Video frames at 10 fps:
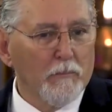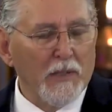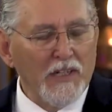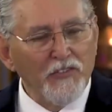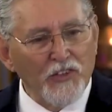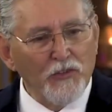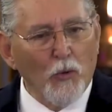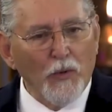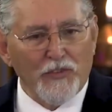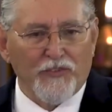But he's
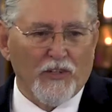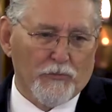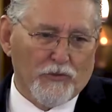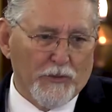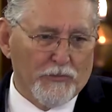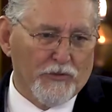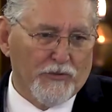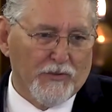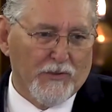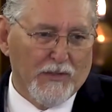ignoring some
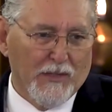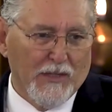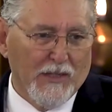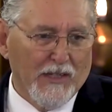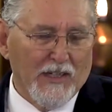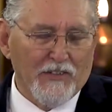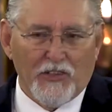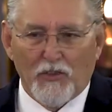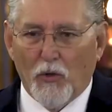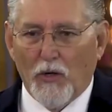scriptures. He's
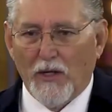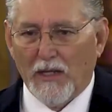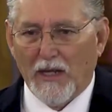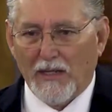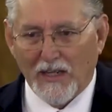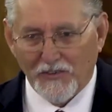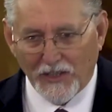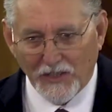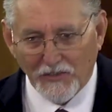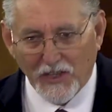ignoring, like
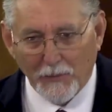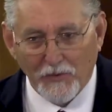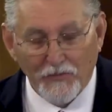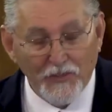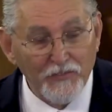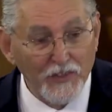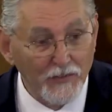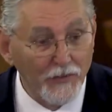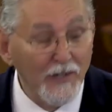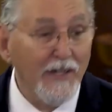Isaiah chapter
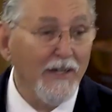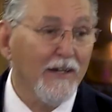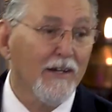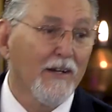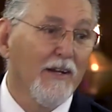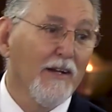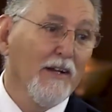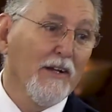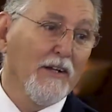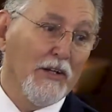53,
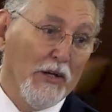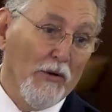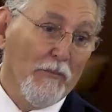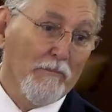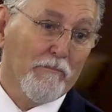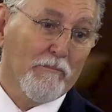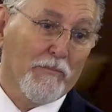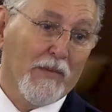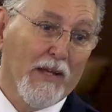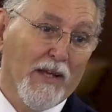you know,
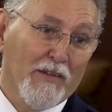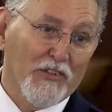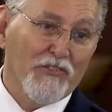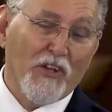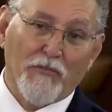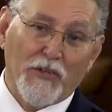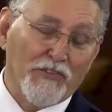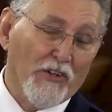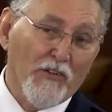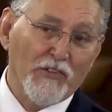the suffering
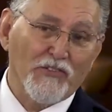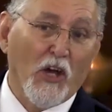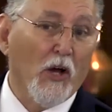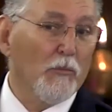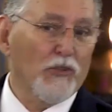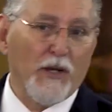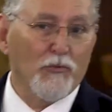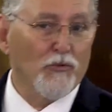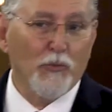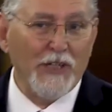servant, Psalm
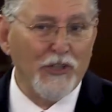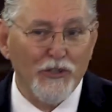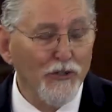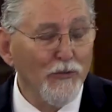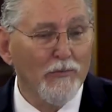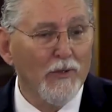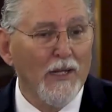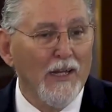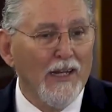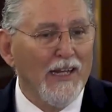chapter 22.
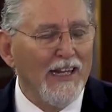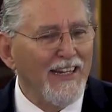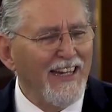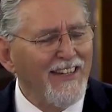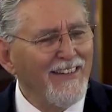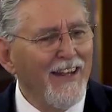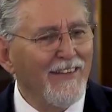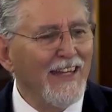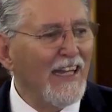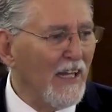He, he's not
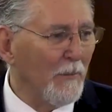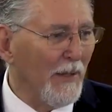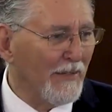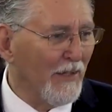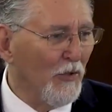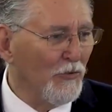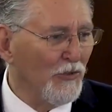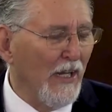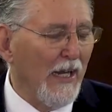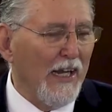thinking about
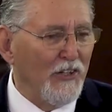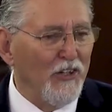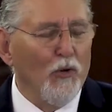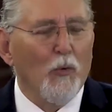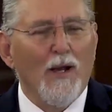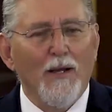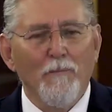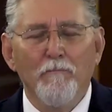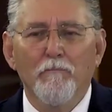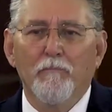those. And you know why?
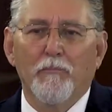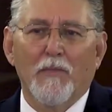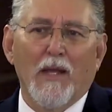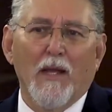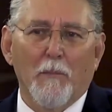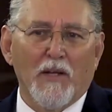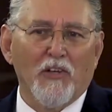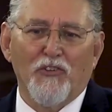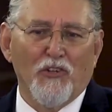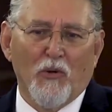
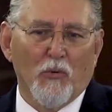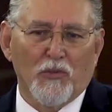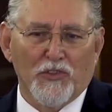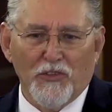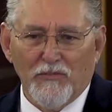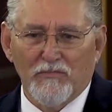Because you don't want to.